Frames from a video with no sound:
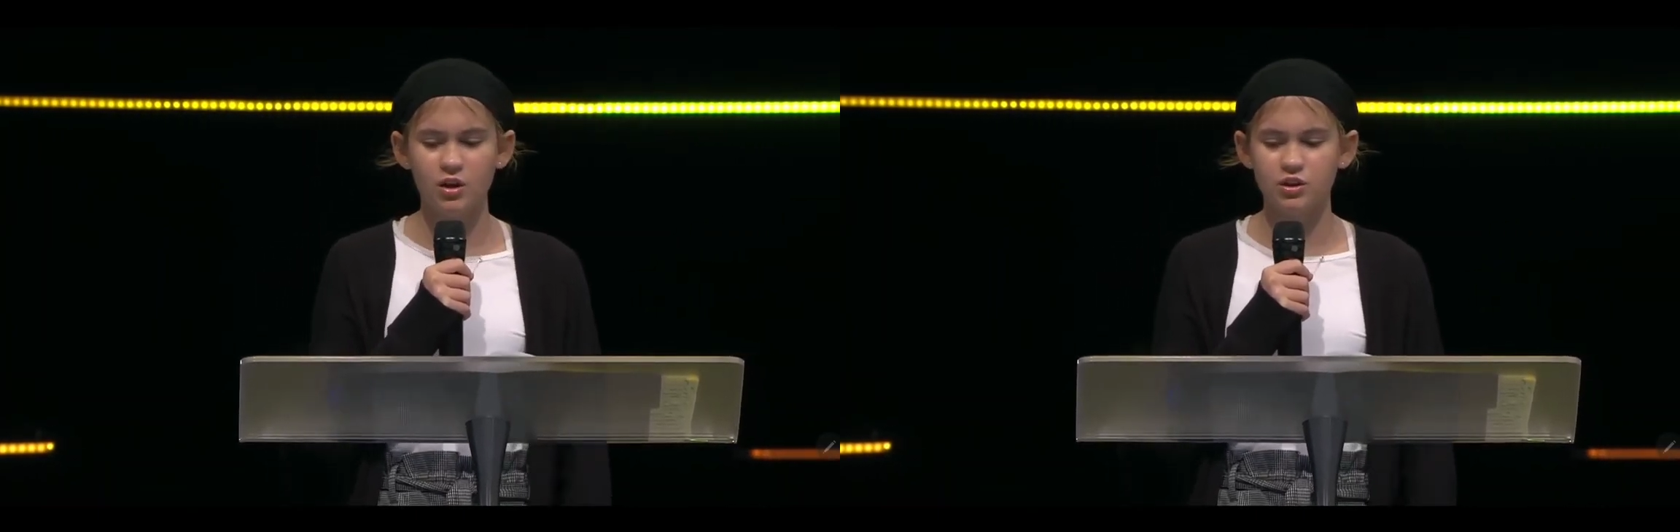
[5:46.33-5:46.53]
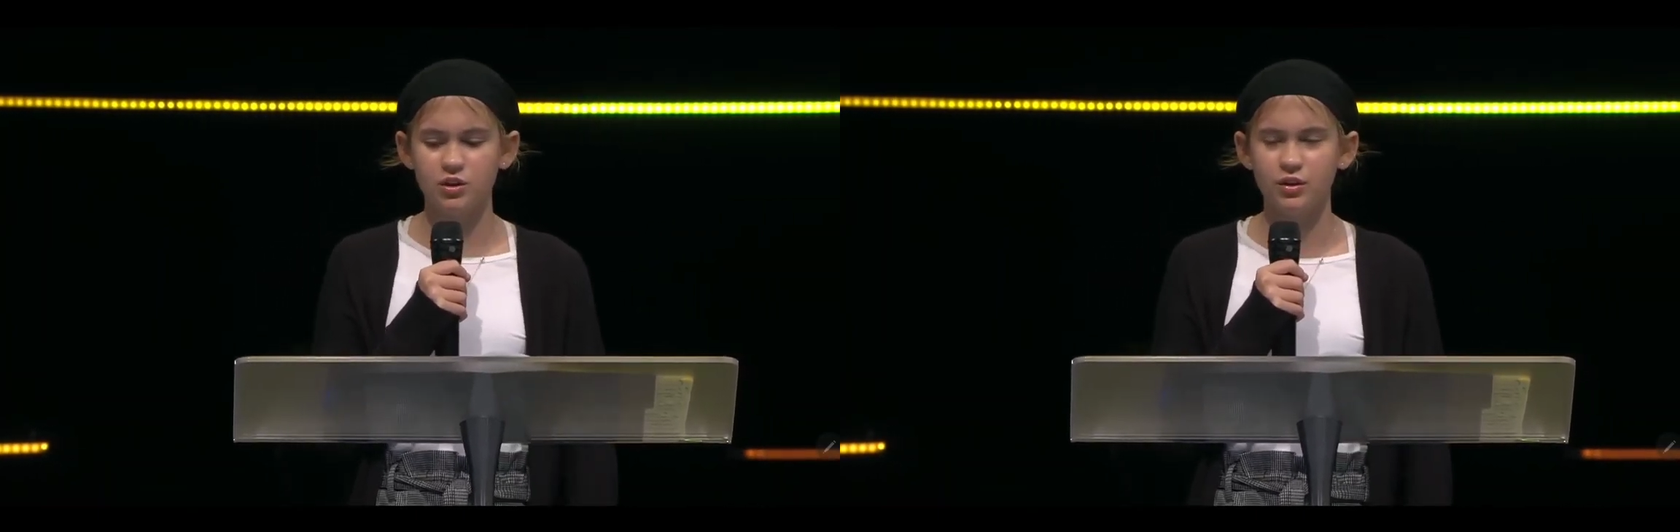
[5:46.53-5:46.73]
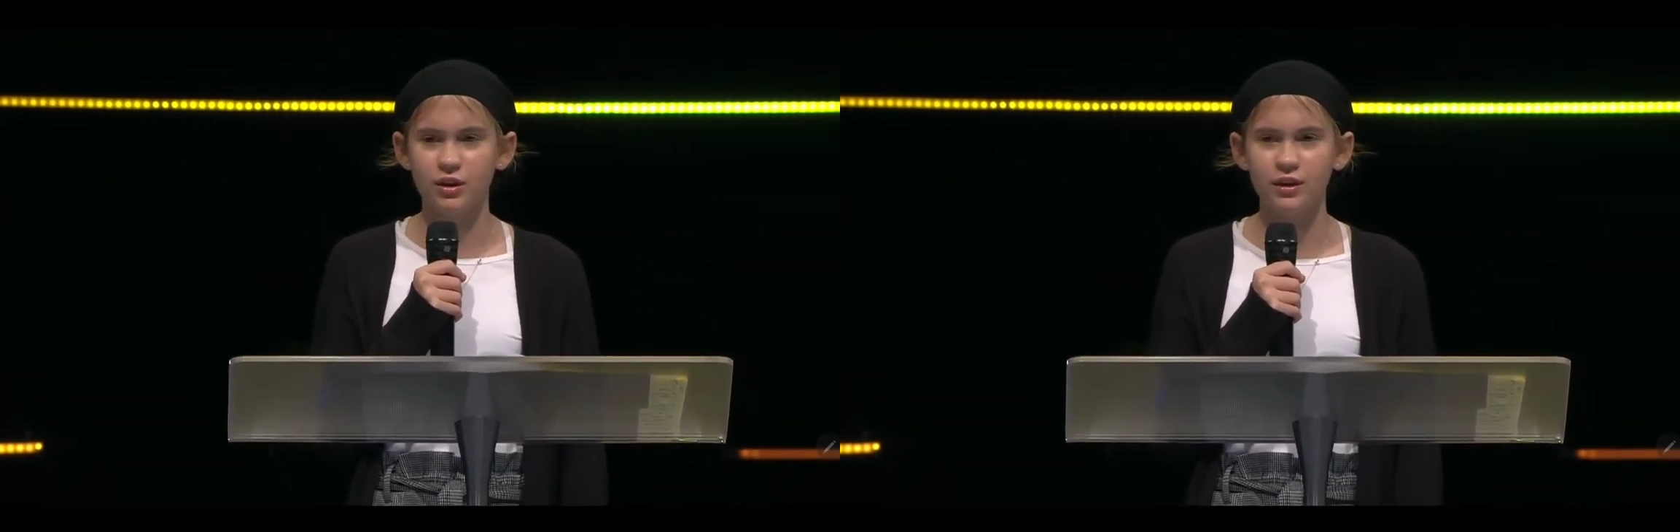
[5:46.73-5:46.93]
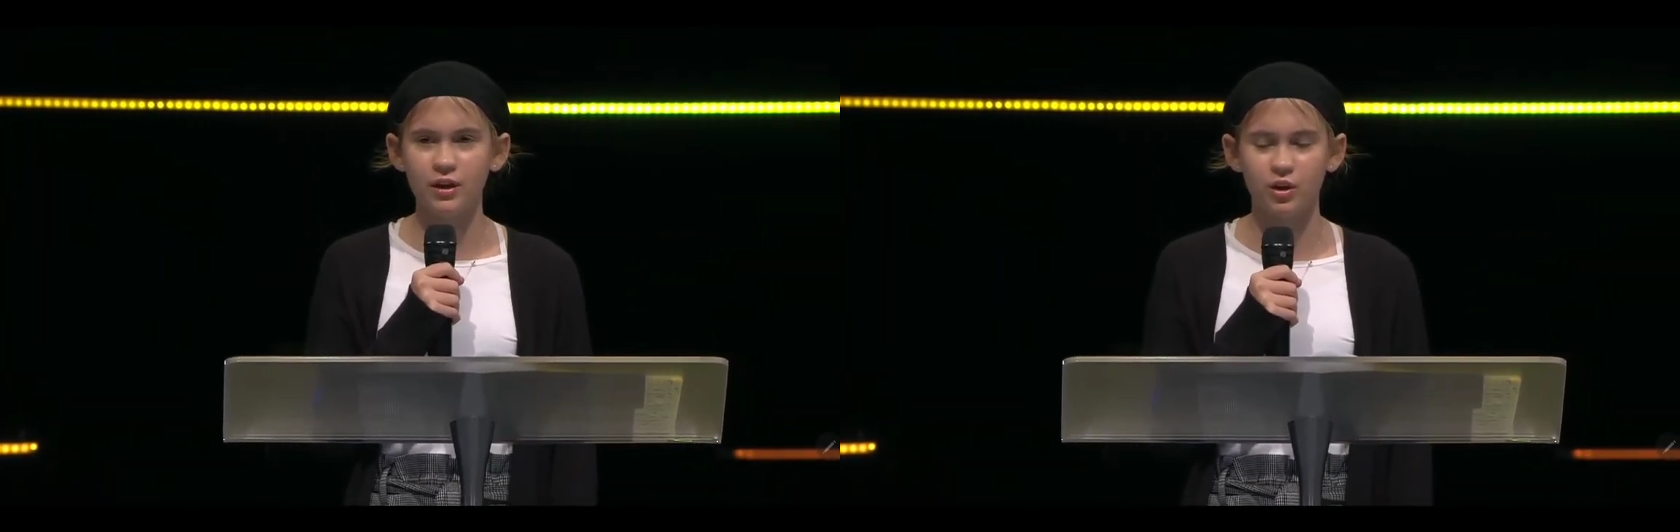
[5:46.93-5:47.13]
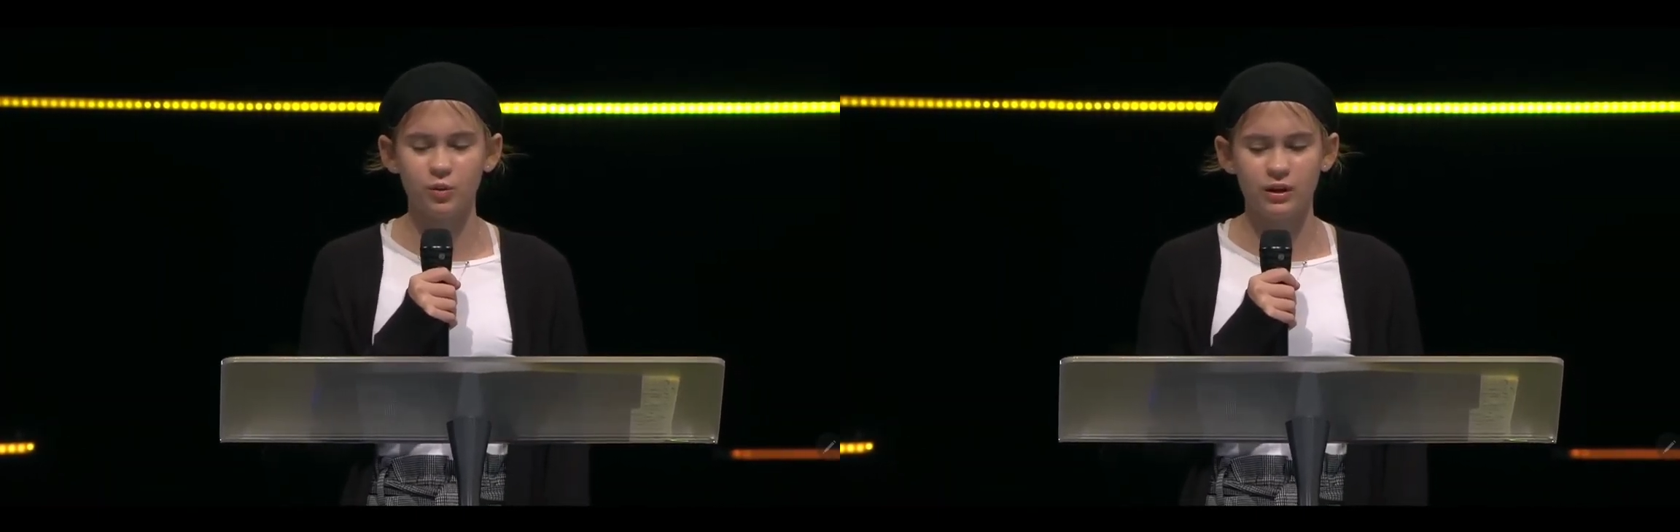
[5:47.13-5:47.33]
do you think that
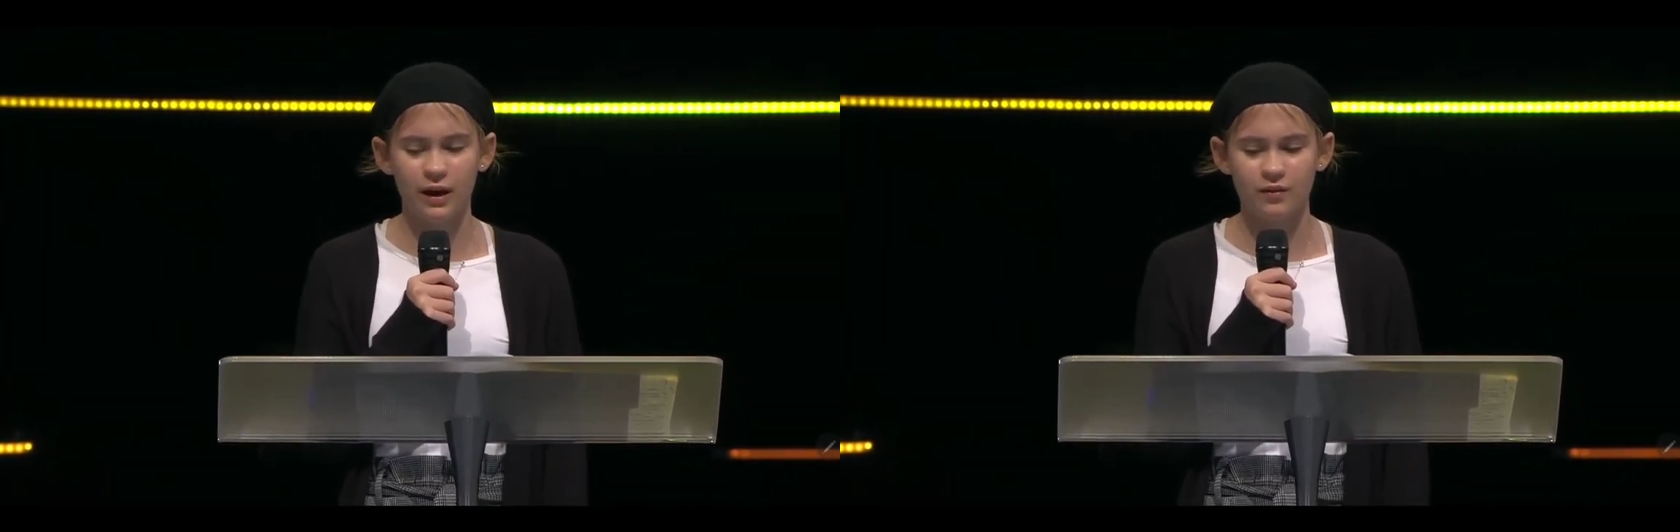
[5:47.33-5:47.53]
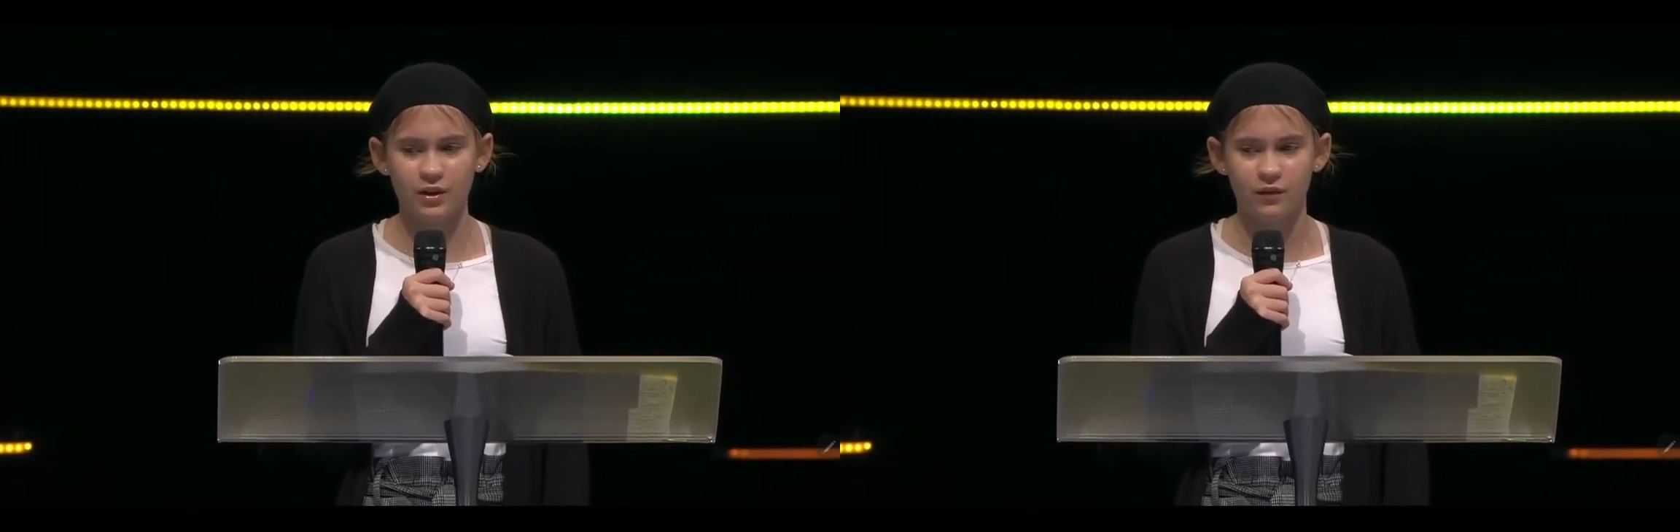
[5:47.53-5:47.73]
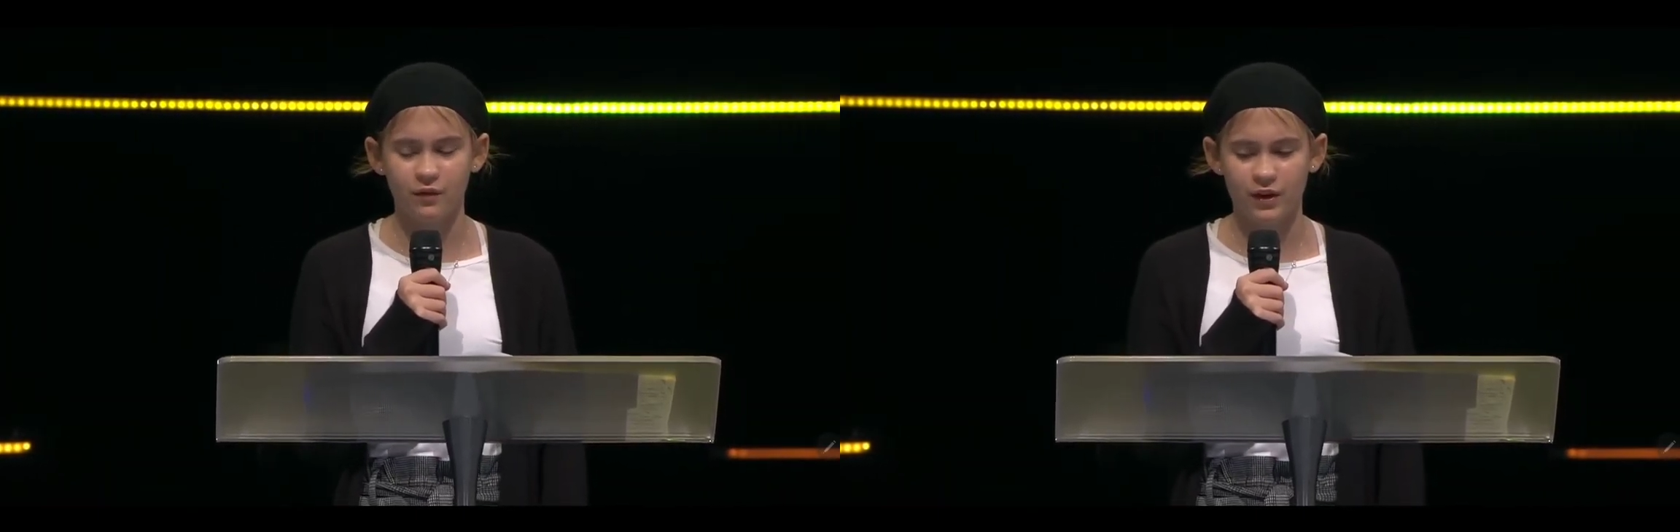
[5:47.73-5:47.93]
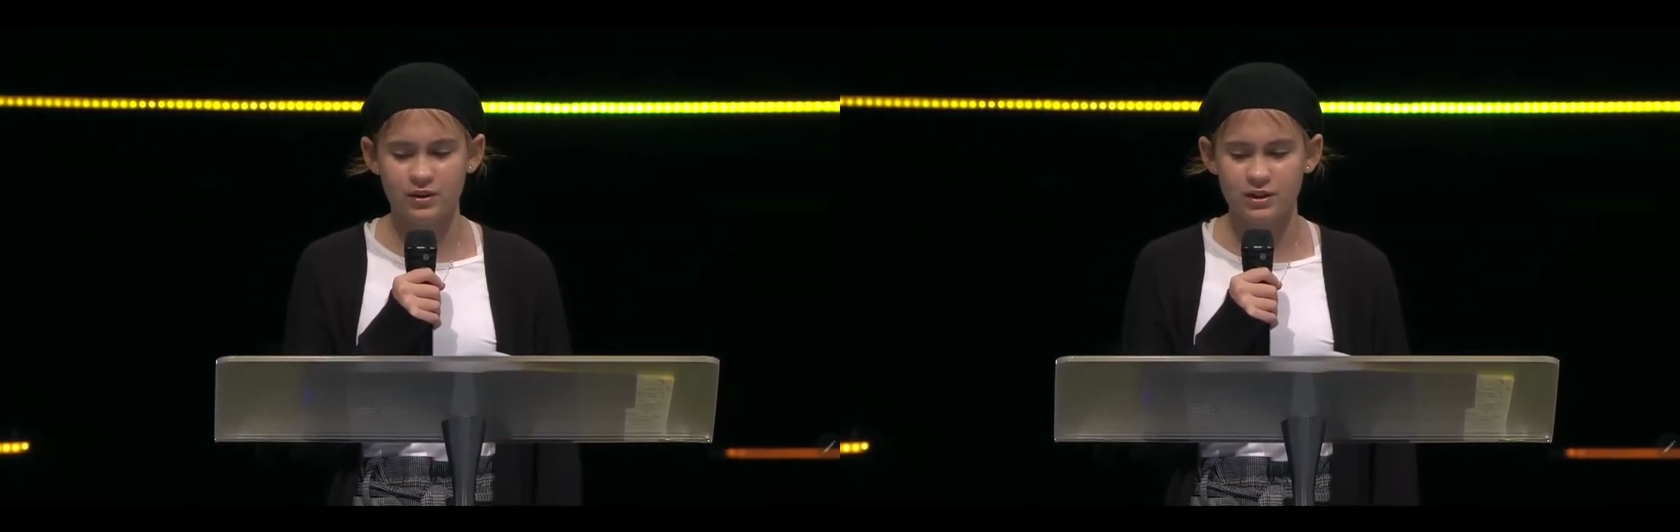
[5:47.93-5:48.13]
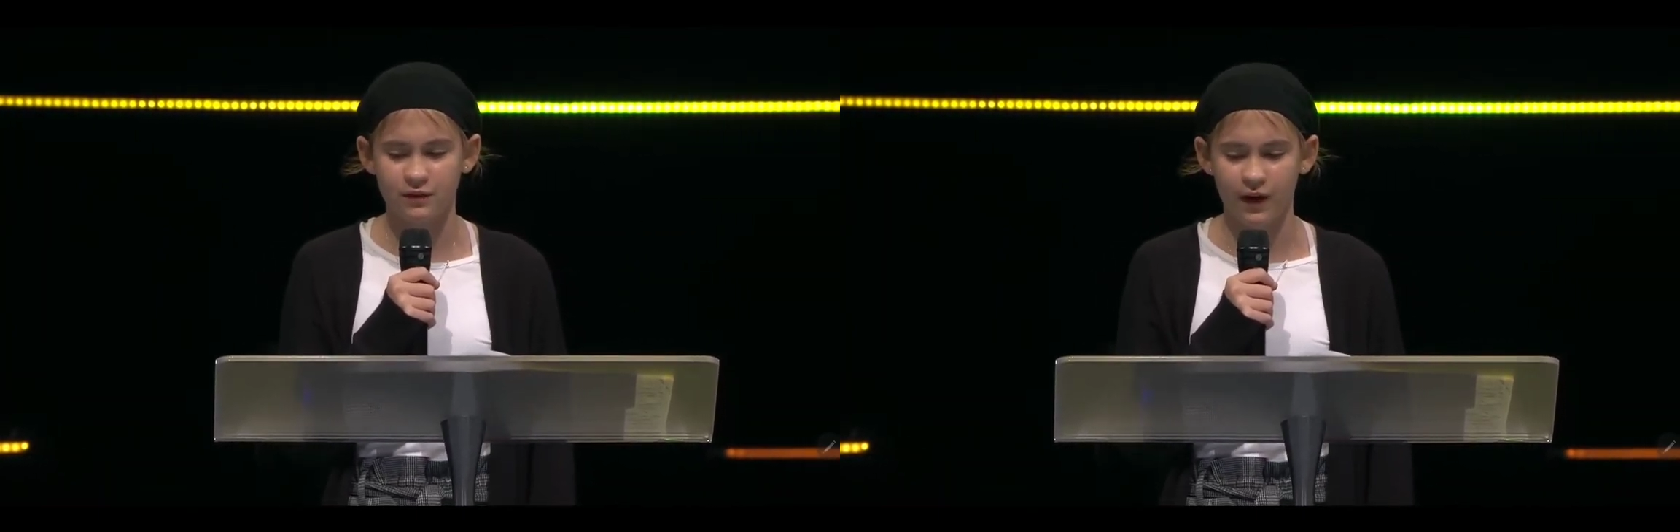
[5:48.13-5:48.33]
you would have enough faith
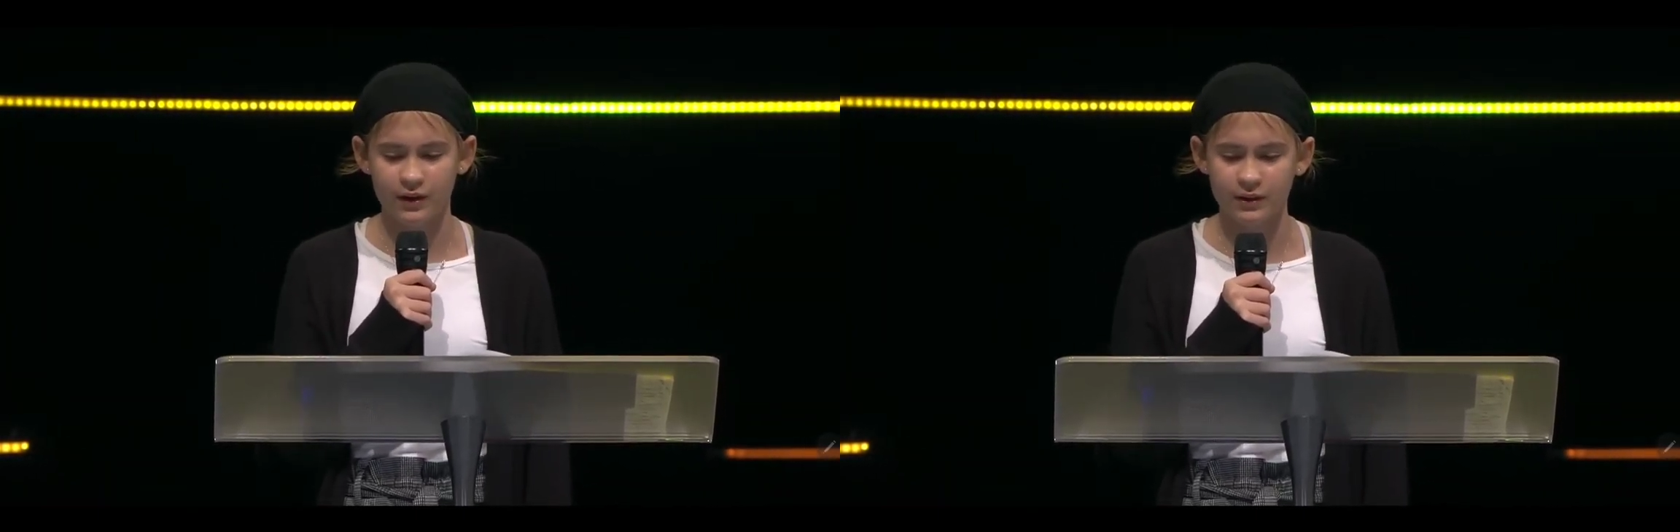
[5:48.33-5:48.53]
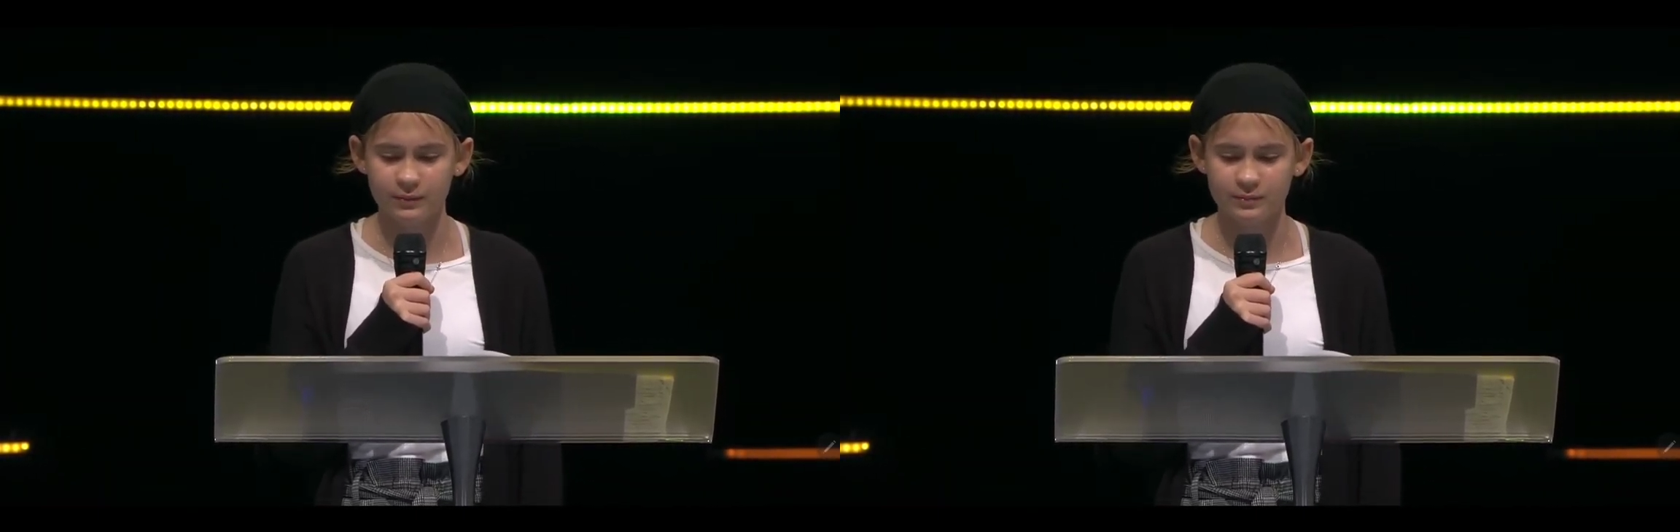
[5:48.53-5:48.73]
to fight it?